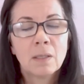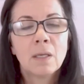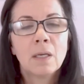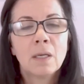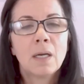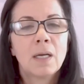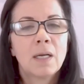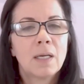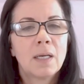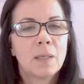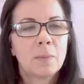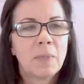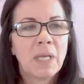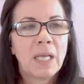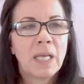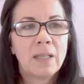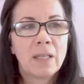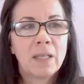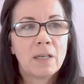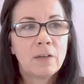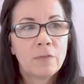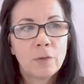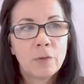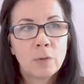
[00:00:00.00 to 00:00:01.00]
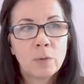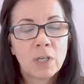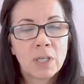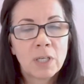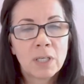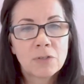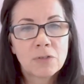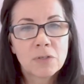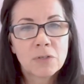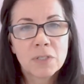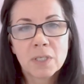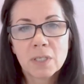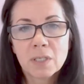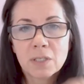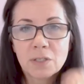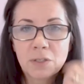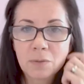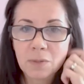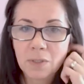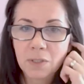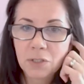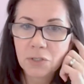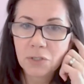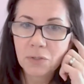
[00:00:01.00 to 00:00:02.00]
And then if you're interested in
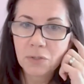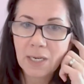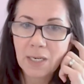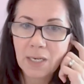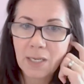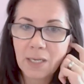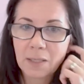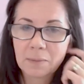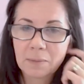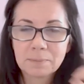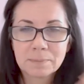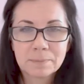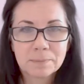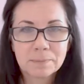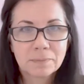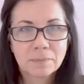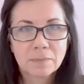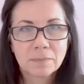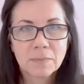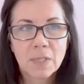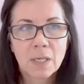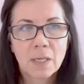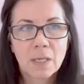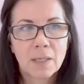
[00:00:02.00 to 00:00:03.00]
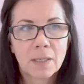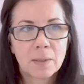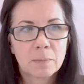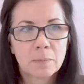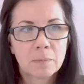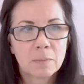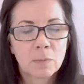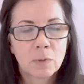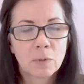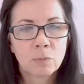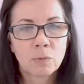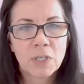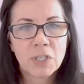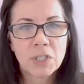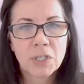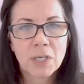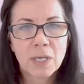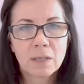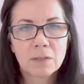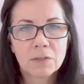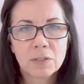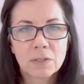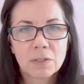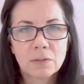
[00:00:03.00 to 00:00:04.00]
doing the training, reach
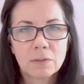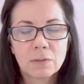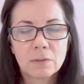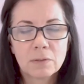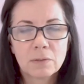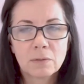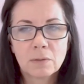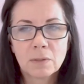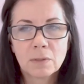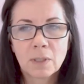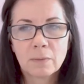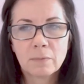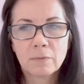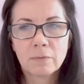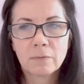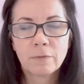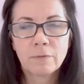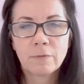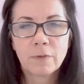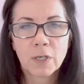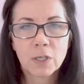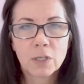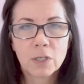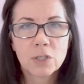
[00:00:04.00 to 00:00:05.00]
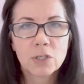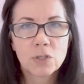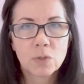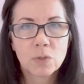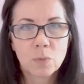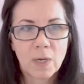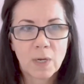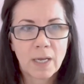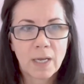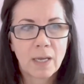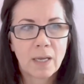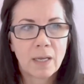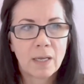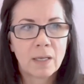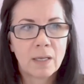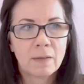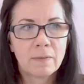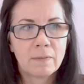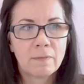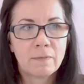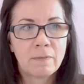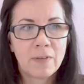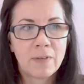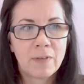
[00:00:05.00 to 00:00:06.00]
out to
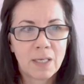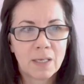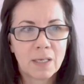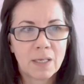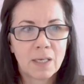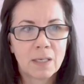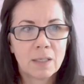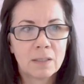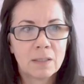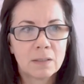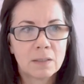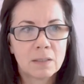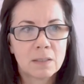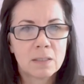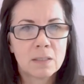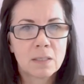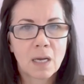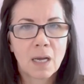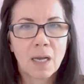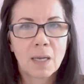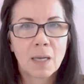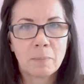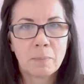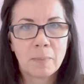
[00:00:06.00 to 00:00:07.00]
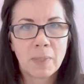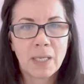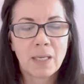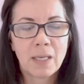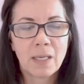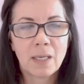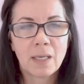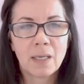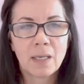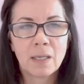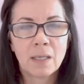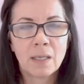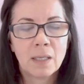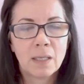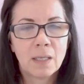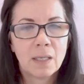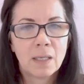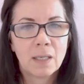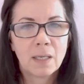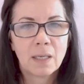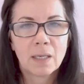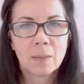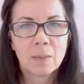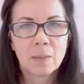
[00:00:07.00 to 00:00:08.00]
fengshuivia.me,
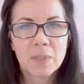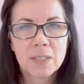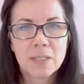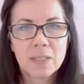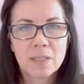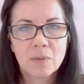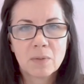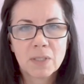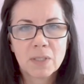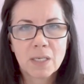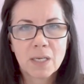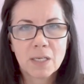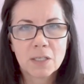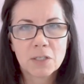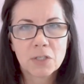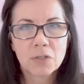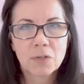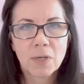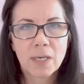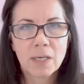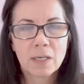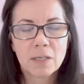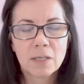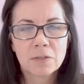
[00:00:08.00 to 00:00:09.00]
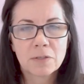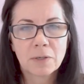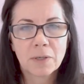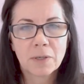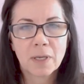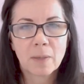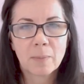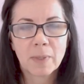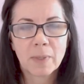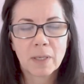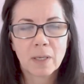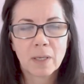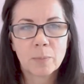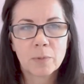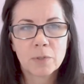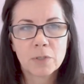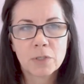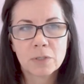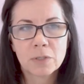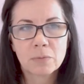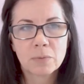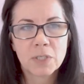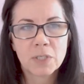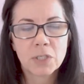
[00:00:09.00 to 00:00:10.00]
and see when the next trainings are coming up, or
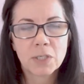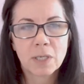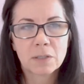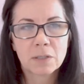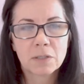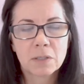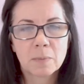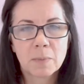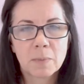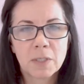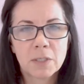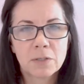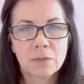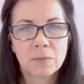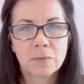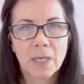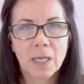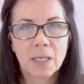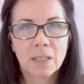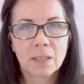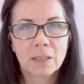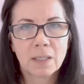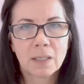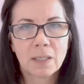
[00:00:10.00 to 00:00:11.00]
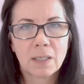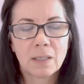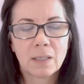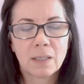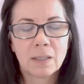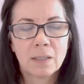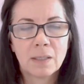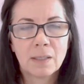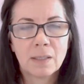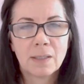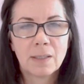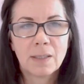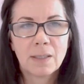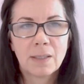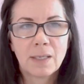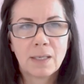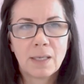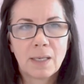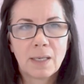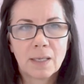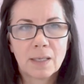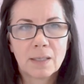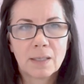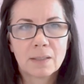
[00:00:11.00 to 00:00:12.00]
just reach out to me directly.
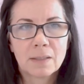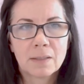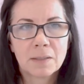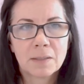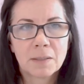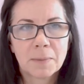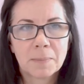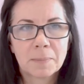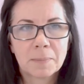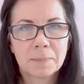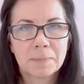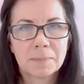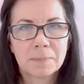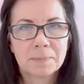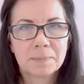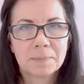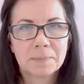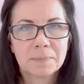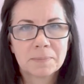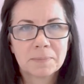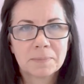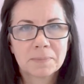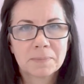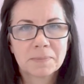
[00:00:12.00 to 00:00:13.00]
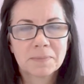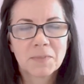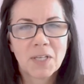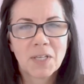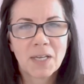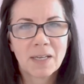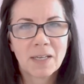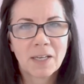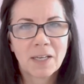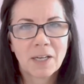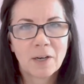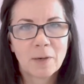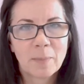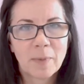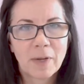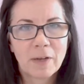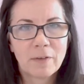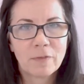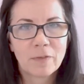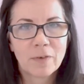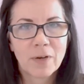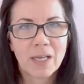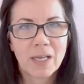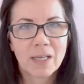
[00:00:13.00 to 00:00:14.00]
And take care, my
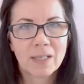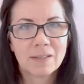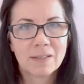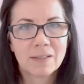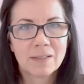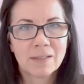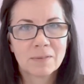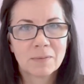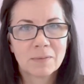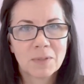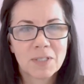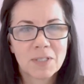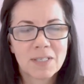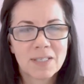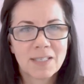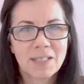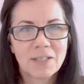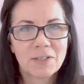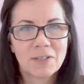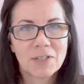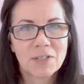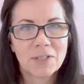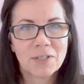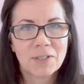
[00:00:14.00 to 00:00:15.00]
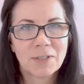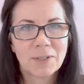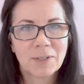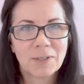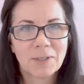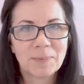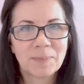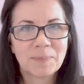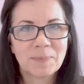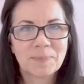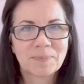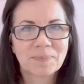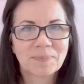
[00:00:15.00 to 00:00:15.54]
friend. We'll see you soon.